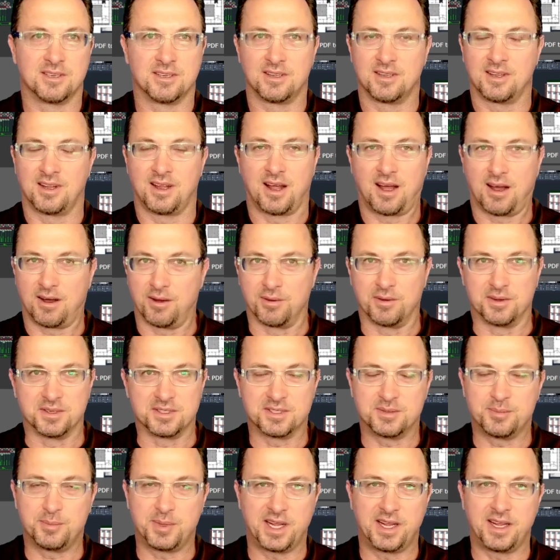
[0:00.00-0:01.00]
how the
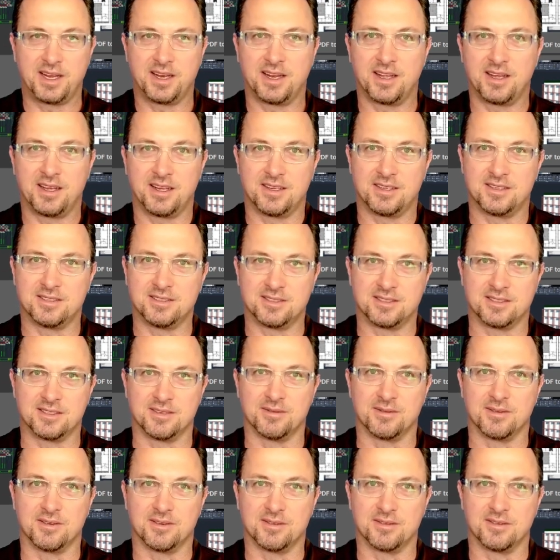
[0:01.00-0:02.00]
speed is,
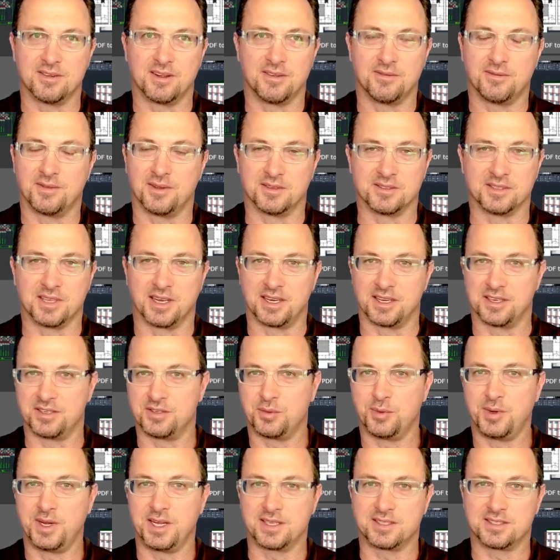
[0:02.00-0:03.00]
if there's any
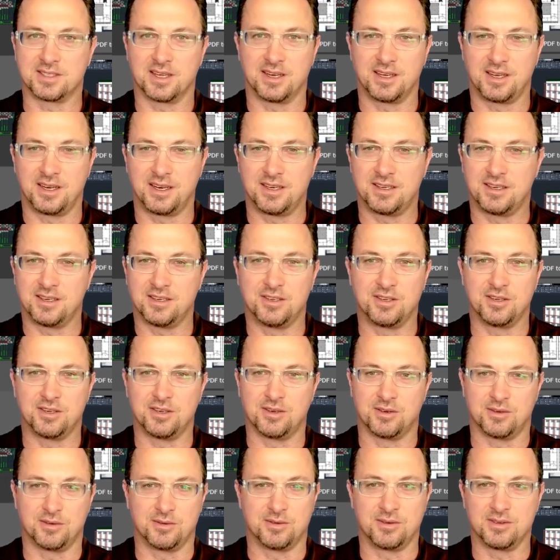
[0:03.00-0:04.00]
tweaks I need to
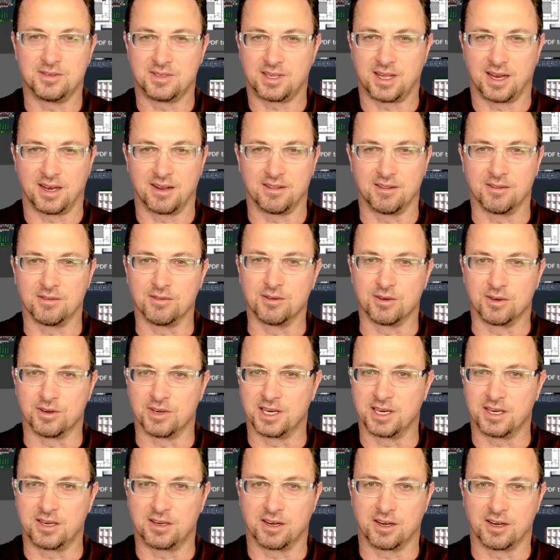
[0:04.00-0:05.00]
do, kind of the
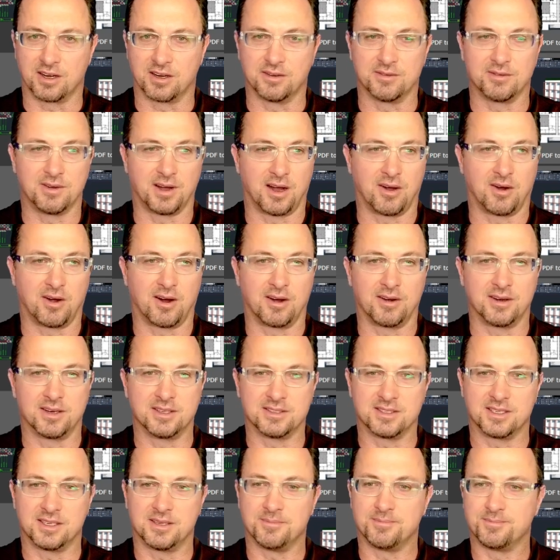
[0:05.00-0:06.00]
learning curve, how hard
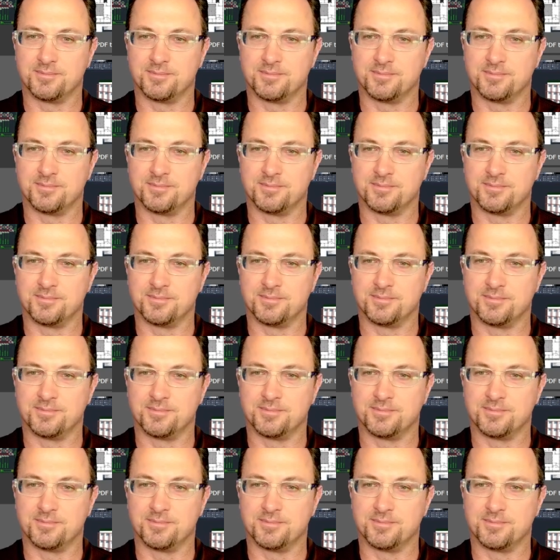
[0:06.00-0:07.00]
is it. So
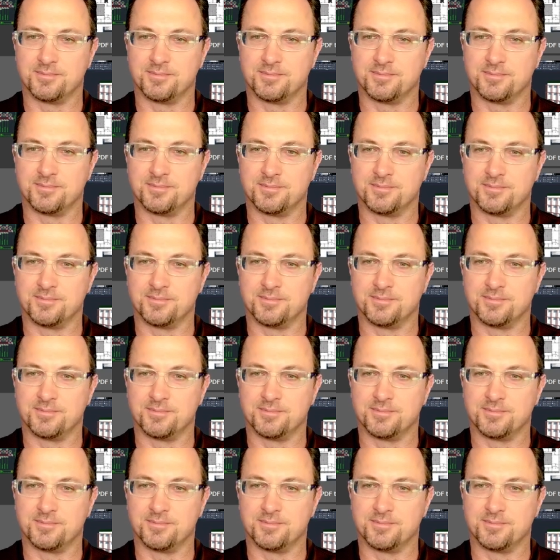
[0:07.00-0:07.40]
let's get started.